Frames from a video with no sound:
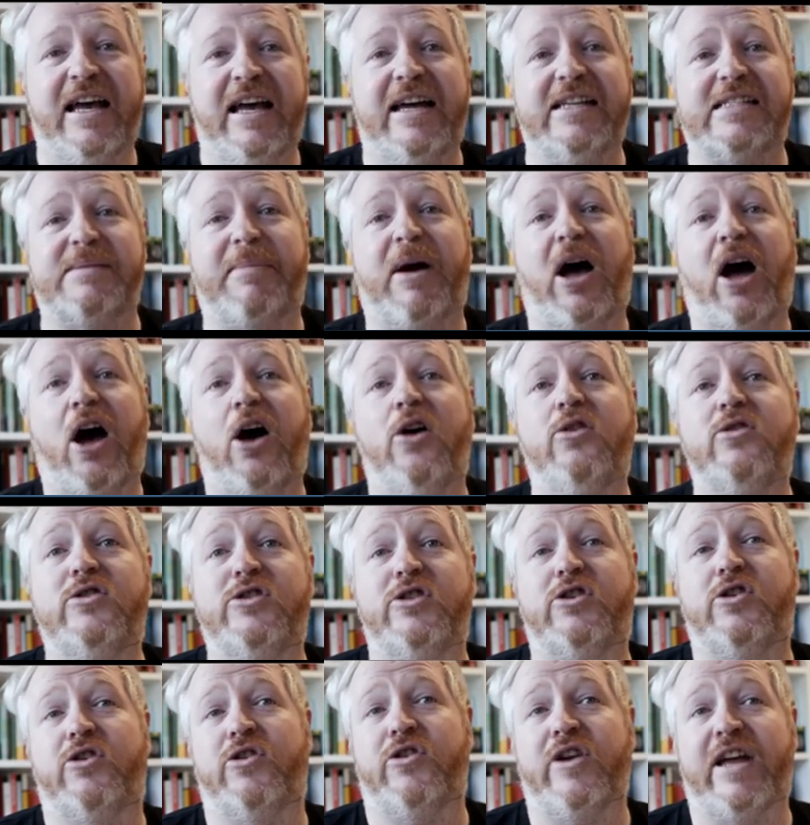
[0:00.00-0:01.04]
is about how
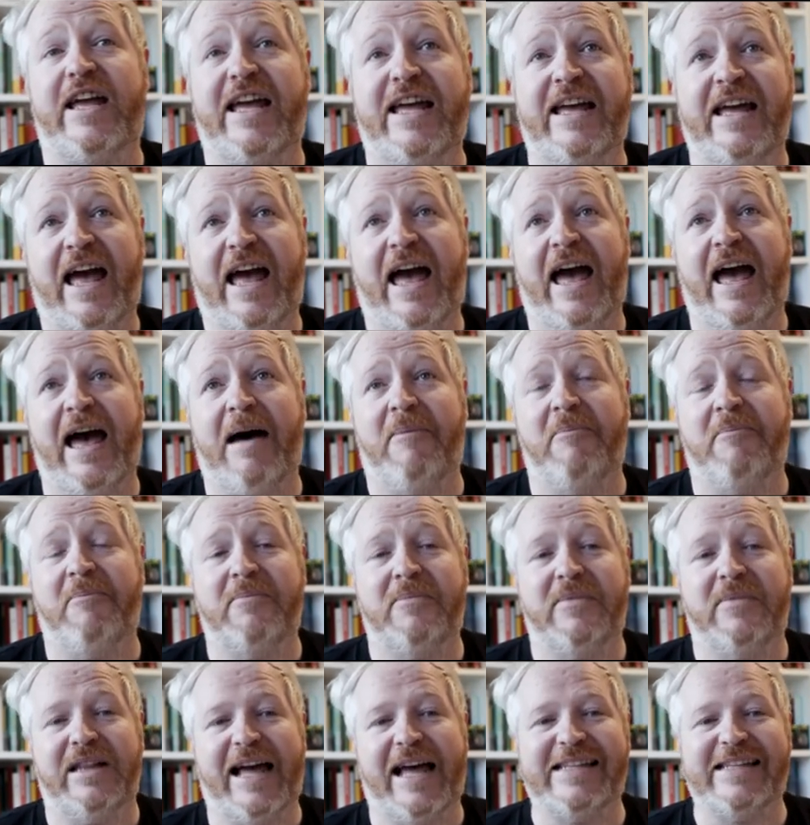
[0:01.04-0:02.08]
to create um,
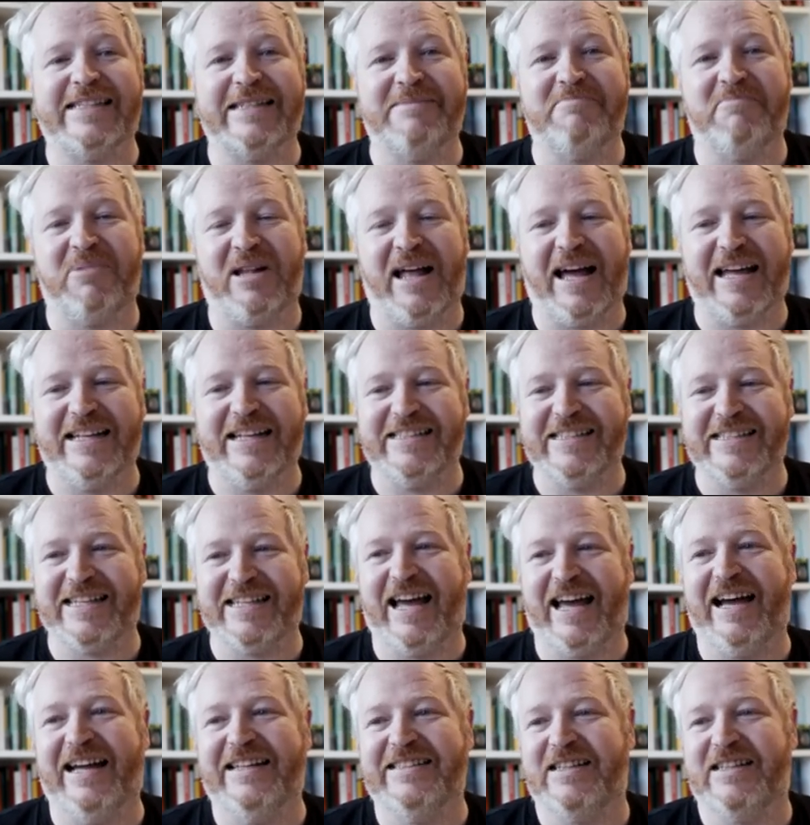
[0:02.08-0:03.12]
lesson plans
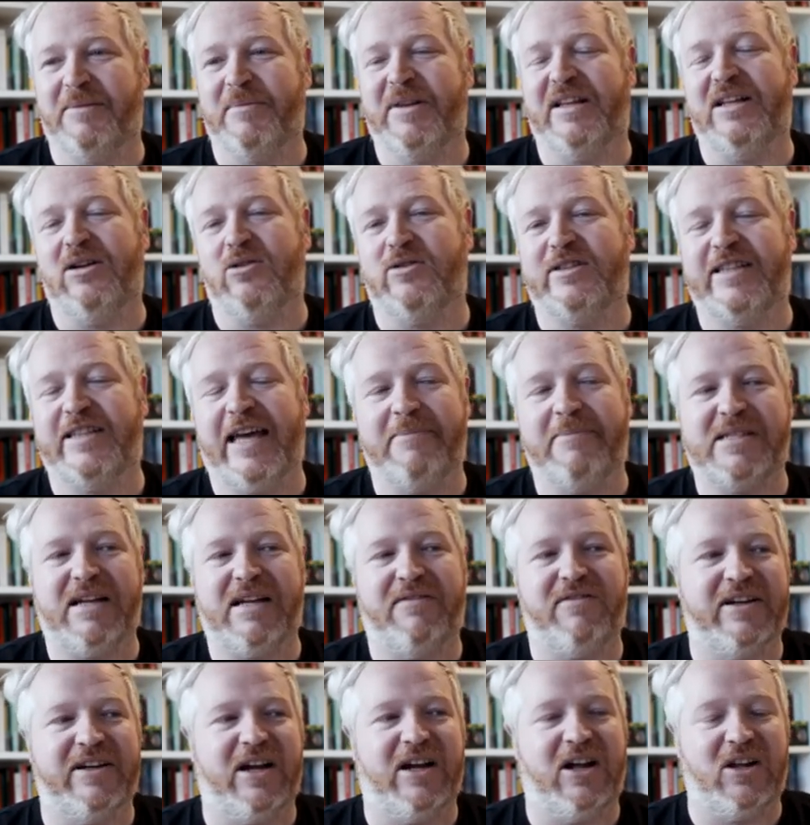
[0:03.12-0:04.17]
and some of the little tips
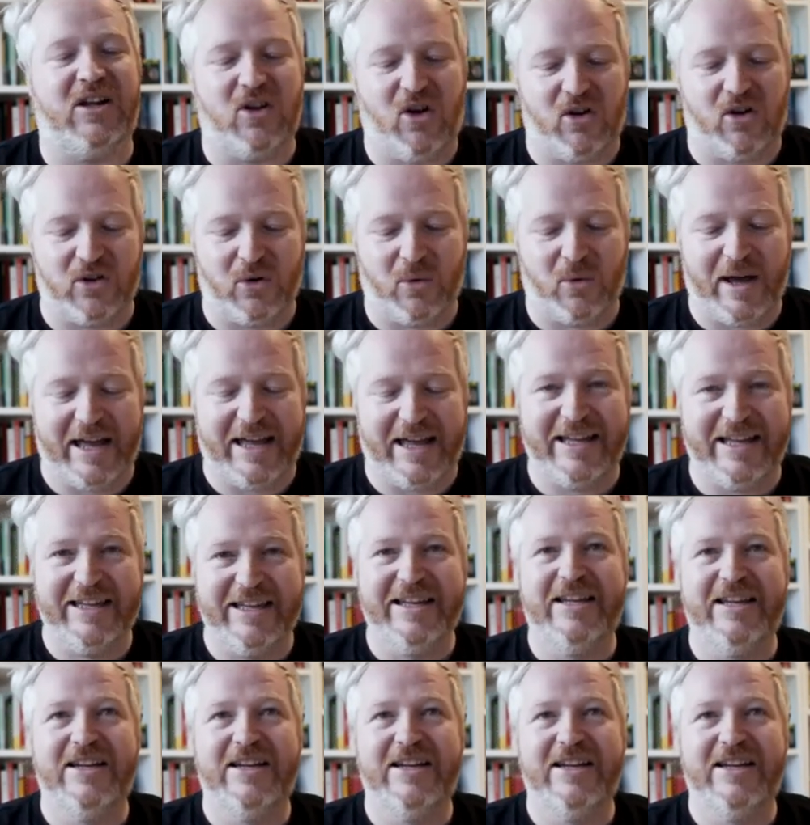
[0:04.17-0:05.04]
I've learned along the way.